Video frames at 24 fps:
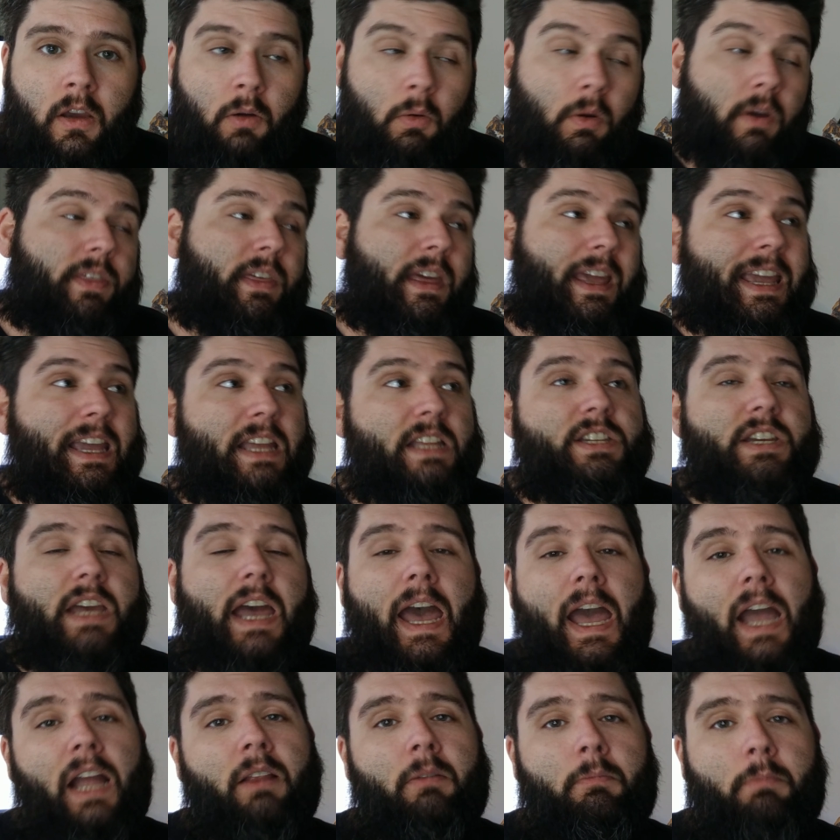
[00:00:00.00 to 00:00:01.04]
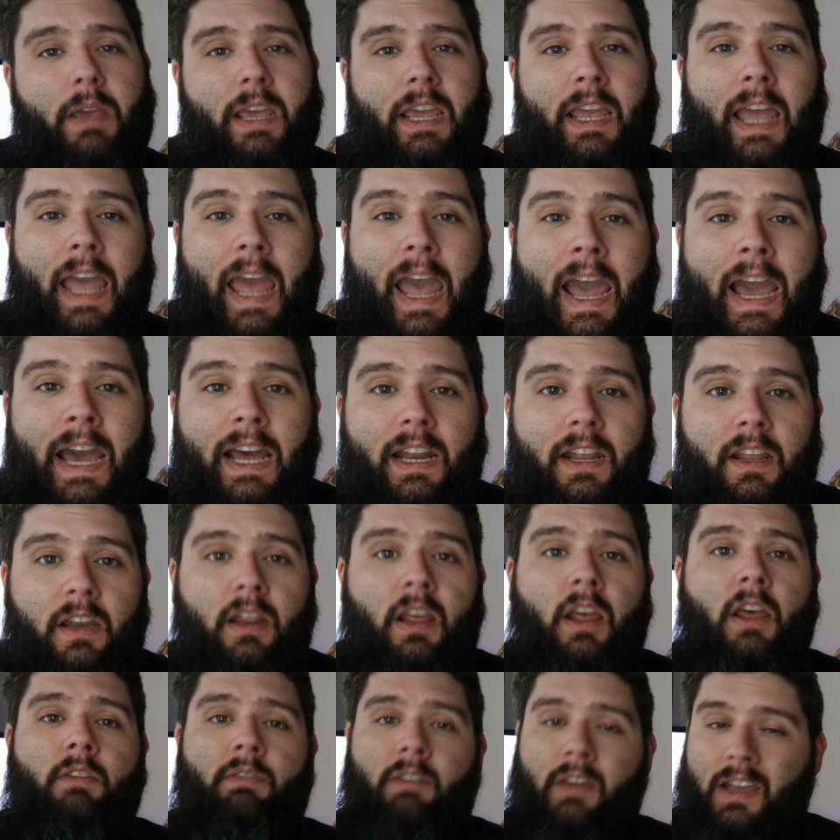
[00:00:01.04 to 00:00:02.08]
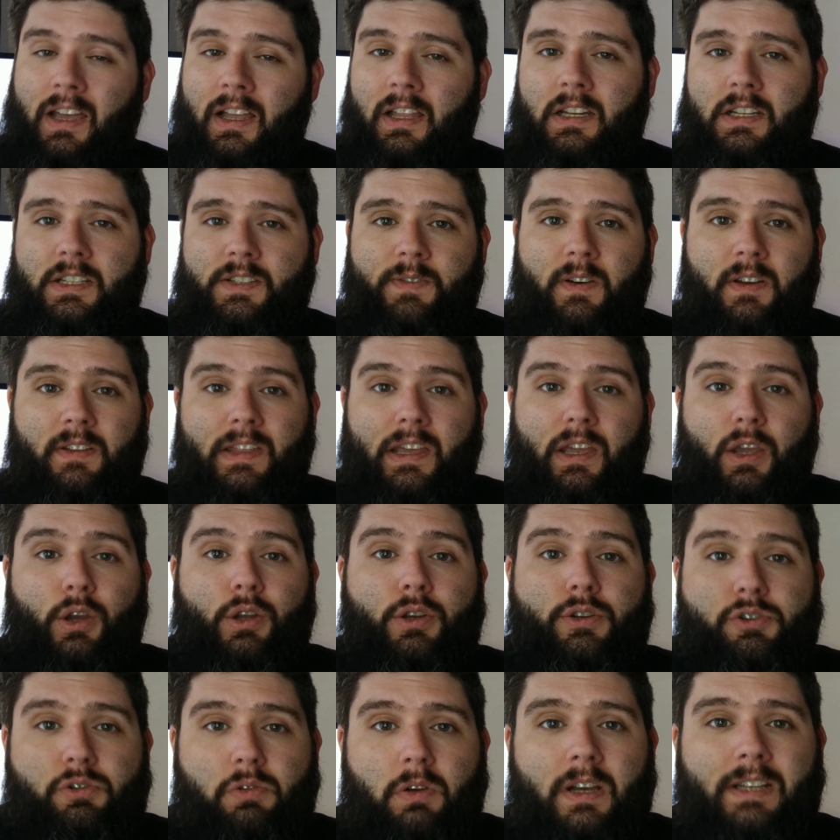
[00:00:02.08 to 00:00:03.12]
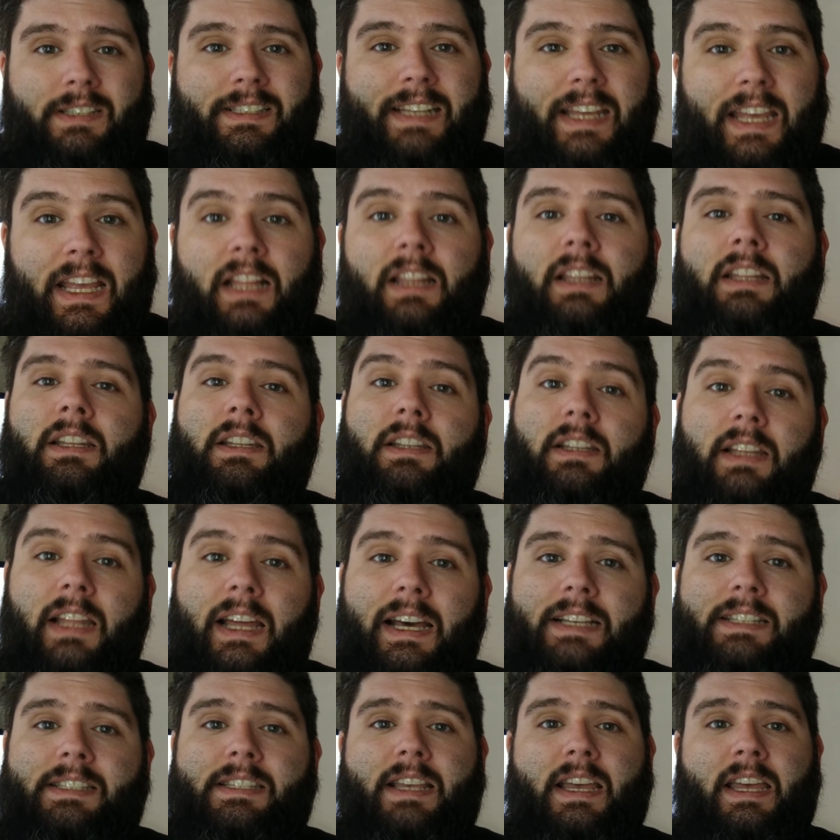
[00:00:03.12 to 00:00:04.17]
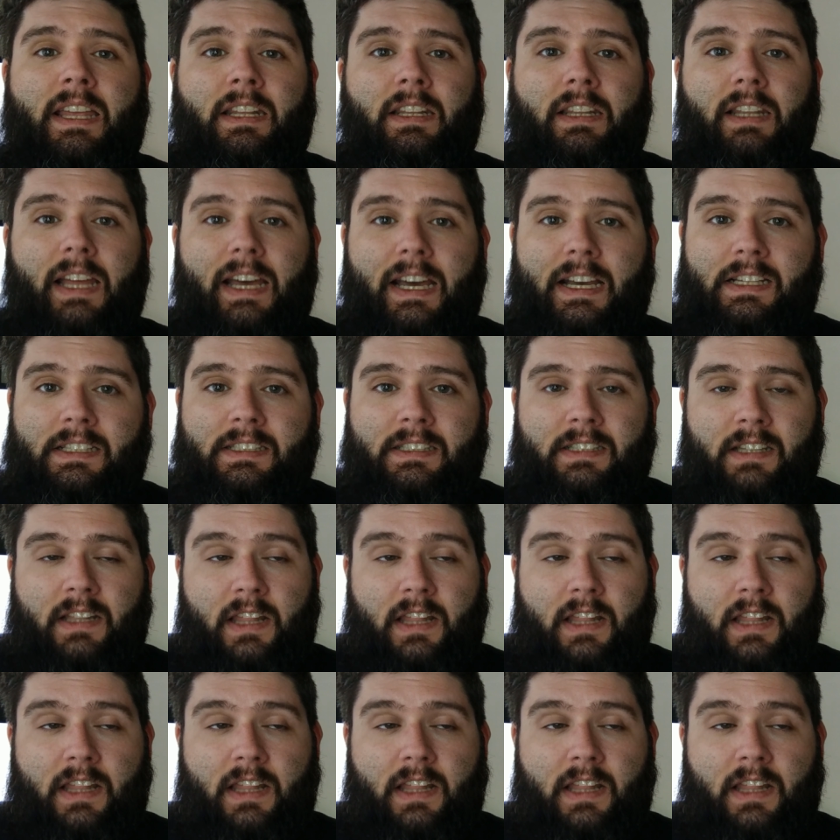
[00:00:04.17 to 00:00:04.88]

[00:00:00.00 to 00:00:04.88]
With each act being added, the colonists felt they could trust England less and less.